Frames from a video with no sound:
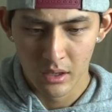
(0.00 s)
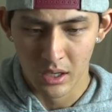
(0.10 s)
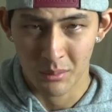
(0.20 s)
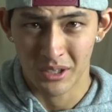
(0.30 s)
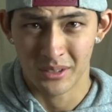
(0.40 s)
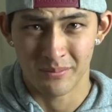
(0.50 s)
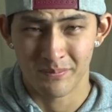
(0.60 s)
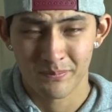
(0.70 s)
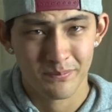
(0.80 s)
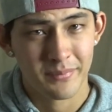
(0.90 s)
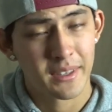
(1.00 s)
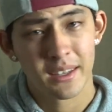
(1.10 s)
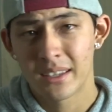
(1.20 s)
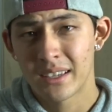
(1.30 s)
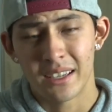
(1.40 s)
I mean,
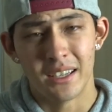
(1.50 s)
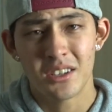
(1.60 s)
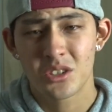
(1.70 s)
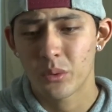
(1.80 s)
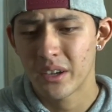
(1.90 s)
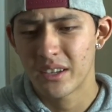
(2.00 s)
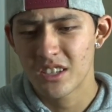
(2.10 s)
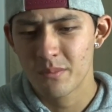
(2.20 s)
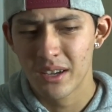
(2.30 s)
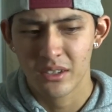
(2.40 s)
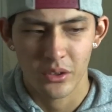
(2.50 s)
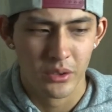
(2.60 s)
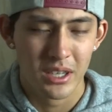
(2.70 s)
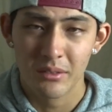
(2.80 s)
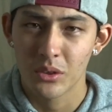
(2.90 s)
it is the way it is, man.
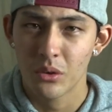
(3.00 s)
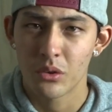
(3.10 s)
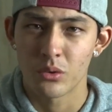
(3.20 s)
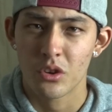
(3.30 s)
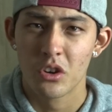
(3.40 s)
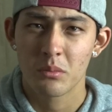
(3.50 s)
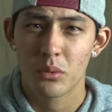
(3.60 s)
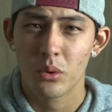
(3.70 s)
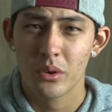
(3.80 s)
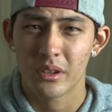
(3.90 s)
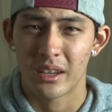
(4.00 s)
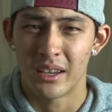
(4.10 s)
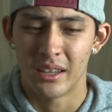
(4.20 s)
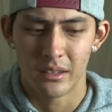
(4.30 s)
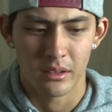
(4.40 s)
They're going to have to go to the drawing board,
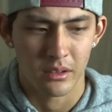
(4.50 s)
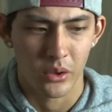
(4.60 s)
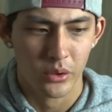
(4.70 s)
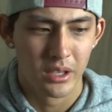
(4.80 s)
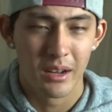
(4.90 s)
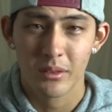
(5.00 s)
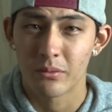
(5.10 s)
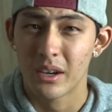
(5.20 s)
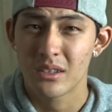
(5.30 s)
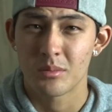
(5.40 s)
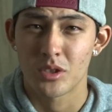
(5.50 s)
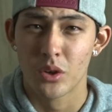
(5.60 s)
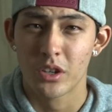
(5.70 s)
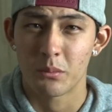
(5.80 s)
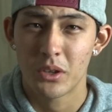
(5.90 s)
and they're going to have to find some
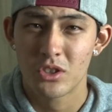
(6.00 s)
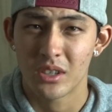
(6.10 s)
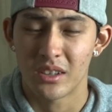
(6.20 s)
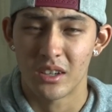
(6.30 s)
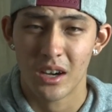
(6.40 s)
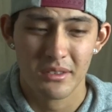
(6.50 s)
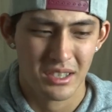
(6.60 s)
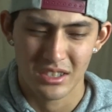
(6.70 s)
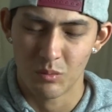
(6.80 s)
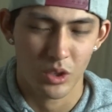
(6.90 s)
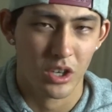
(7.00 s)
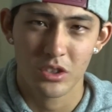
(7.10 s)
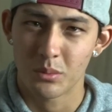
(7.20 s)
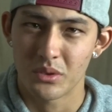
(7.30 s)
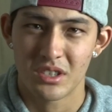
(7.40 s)
starting pitching in the offseason
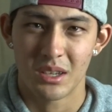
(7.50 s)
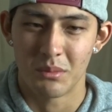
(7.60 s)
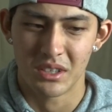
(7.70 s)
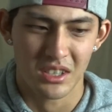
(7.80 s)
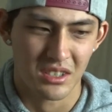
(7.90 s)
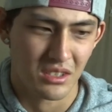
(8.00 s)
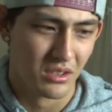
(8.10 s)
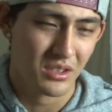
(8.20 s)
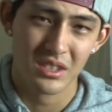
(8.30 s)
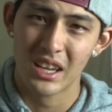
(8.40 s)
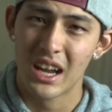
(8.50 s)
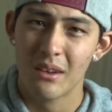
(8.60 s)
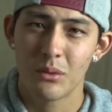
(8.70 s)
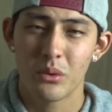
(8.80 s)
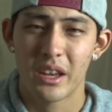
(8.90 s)
100%, because as long as they
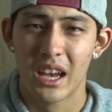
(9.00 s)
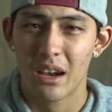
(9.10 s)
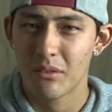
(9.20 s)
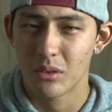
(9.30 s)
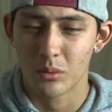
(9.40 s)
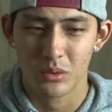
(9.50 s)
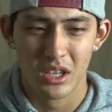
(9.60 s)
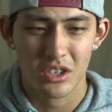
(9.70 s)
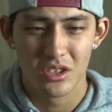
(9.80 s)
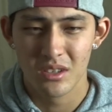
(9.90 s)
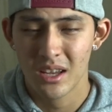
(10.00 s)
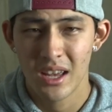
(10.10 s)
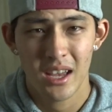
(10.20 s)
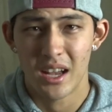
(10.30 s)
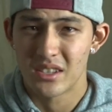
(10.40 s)
have who they have in the rotation,
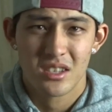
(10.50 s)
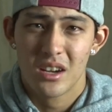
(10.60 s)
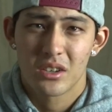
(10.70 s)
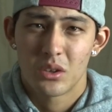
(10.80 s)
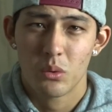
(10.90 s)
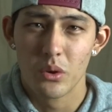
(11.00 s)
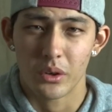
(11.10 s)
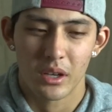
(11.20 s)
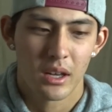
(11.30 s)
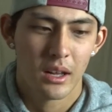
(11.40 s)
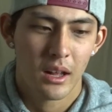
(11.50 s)
it's not going to work.